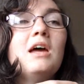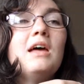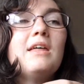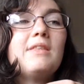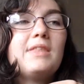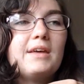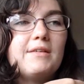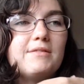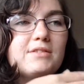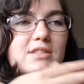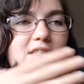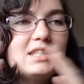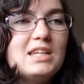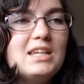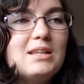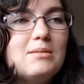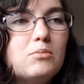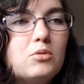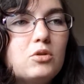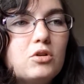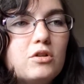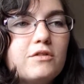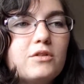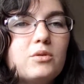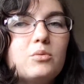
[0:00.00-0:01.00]
They've seen
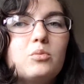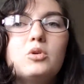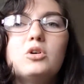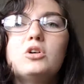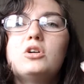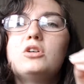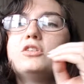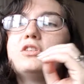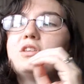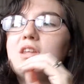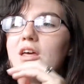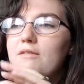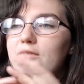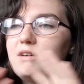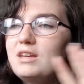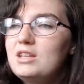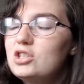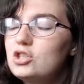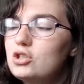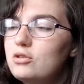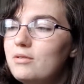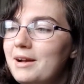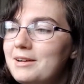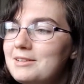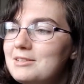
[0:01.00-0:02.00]
more of the world, they've
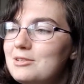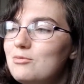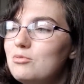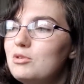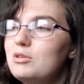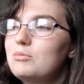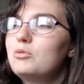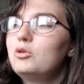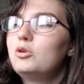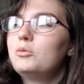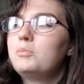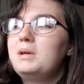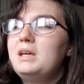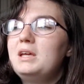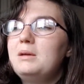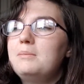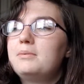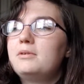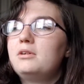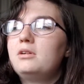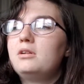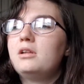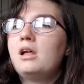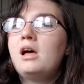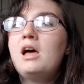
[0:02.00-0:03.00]
interacted with more
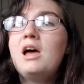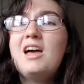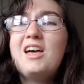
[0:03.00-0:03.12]
people,